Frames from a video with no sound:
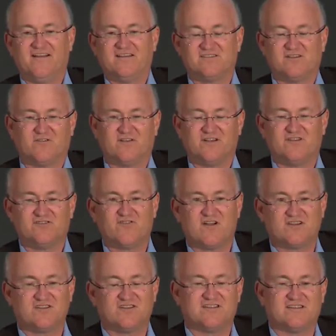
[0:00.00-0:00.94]
So the
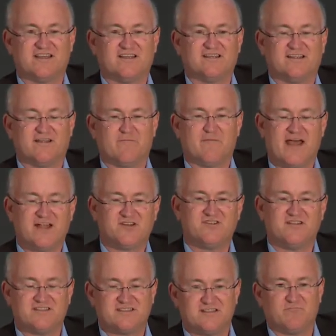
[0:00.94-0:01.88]
instructions, the,
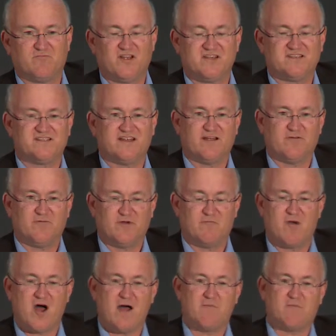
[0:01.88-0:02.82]
imagine the simplicity
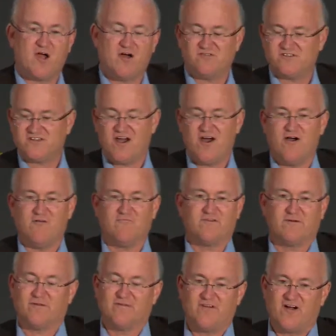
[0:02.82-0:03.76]
when mom goes home
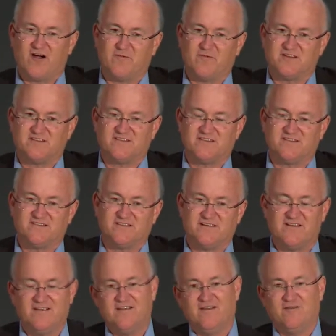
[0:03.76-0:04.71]
from the pharmacist
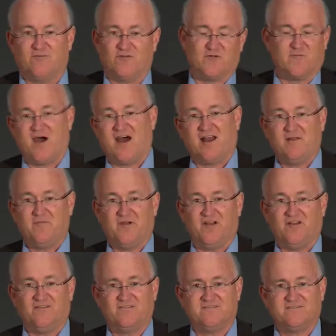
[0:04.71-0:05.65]
with her bottle of
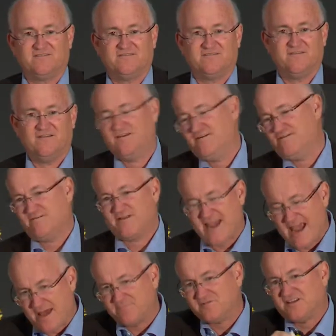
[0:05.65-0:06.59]
pills,
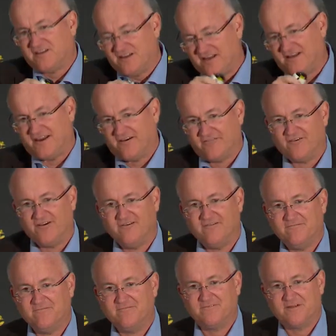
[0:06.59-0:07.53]
cap's a little different,
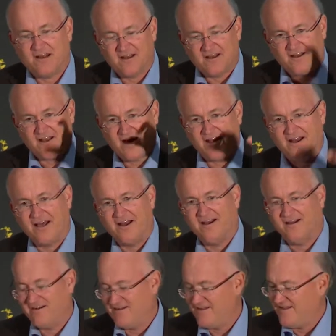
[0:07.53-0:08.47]
got a little light on
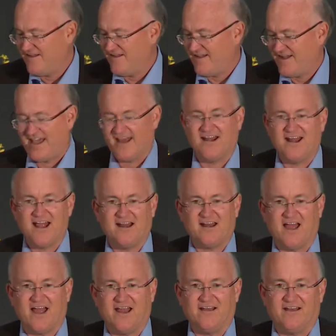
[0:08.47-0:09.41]
it, and a
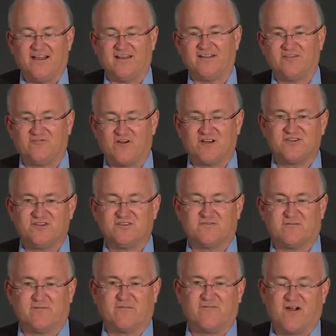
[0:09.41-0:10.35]
nightlight. And the directions
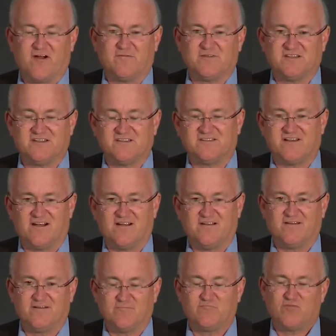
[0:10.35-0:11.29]
from the pharmacist
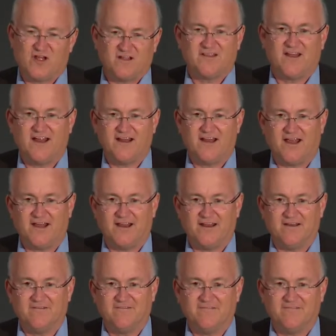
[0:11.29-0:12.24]
are plug the nightlight
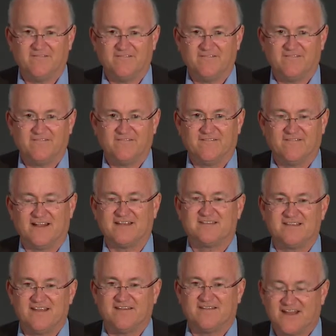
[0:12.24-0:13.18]
in.
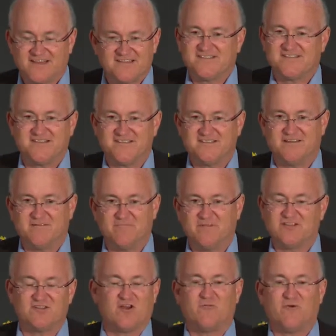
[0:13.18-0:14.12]
That's it. That's the system.
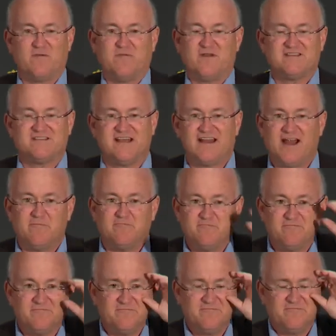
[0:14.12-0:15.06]
It's already been set up.